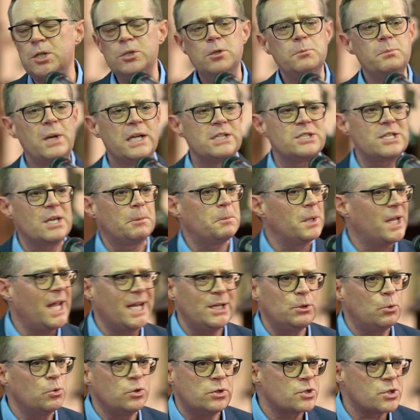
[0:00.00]
And you might say, well,
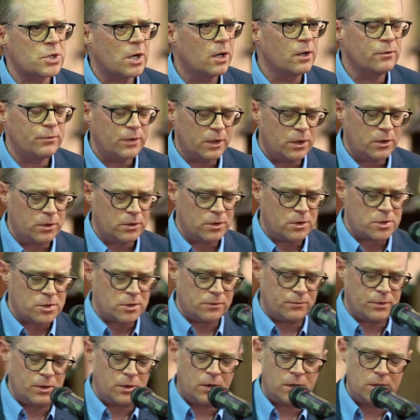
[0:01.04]
I don't deserve the goodness
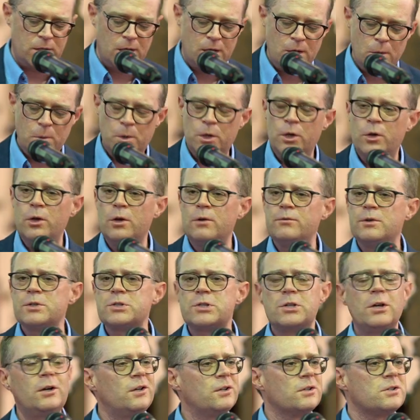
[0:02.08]
of God. Well, who of
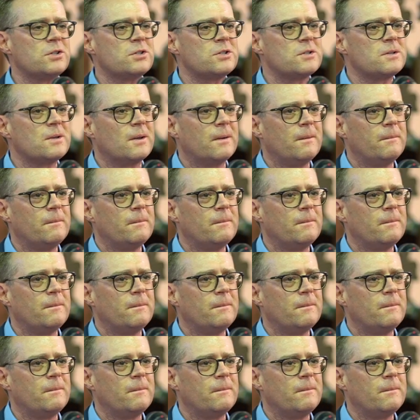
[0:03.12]
us does?